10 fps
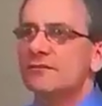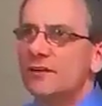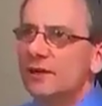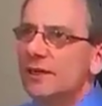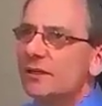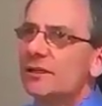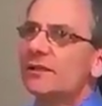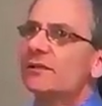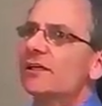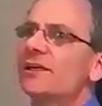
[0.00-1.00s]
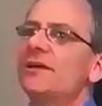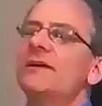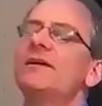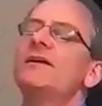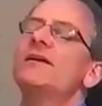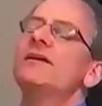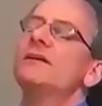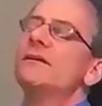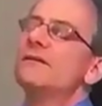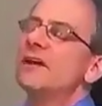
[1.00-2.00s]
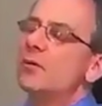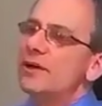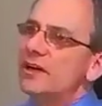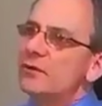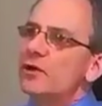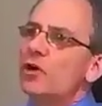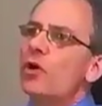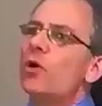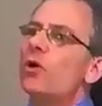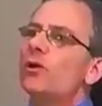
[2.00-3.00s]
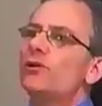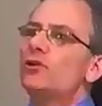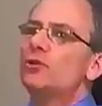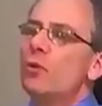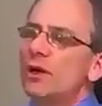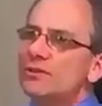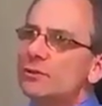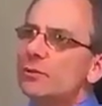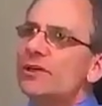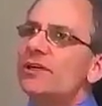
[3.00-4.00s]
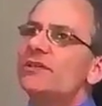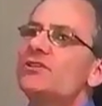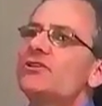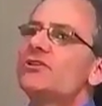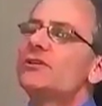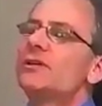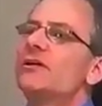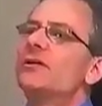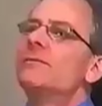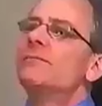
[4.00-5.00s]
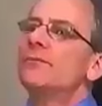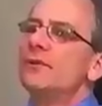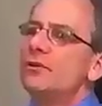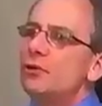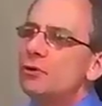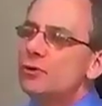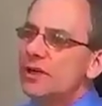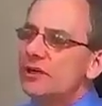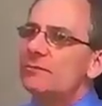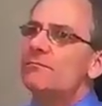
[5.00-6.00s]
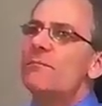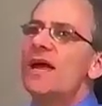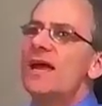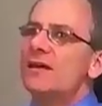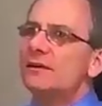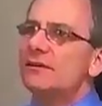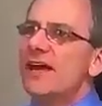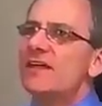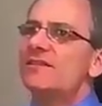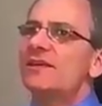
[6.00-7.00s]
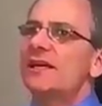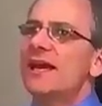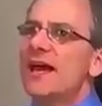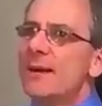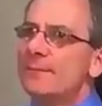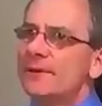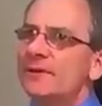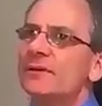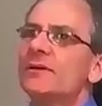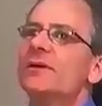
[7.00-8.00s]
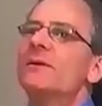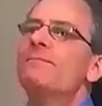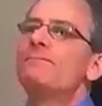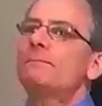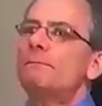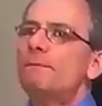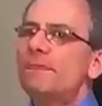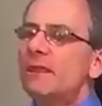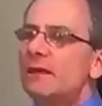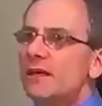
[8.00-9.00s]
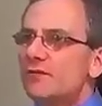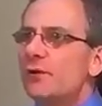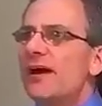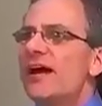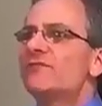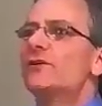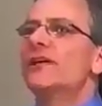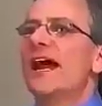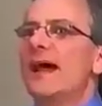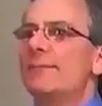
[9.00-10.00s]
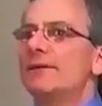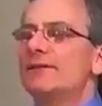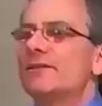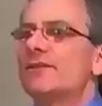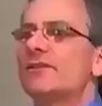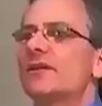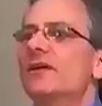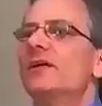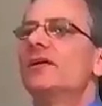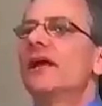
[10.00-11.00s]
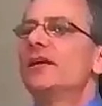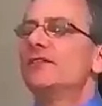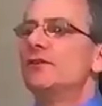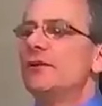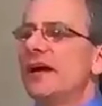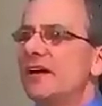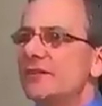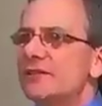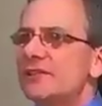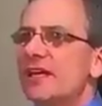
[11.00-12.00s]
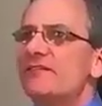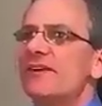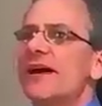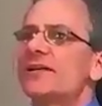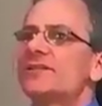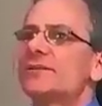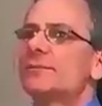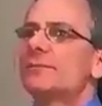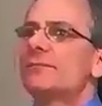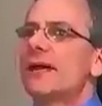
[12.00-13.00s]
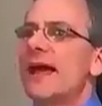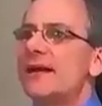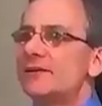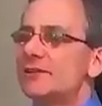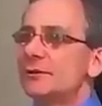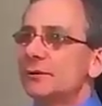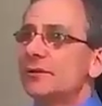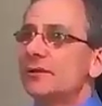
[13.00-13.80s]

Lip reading: very clearly that whatever goal you want to reach, you can make that thing happen if you have good habits and if you have a steadfast attitude.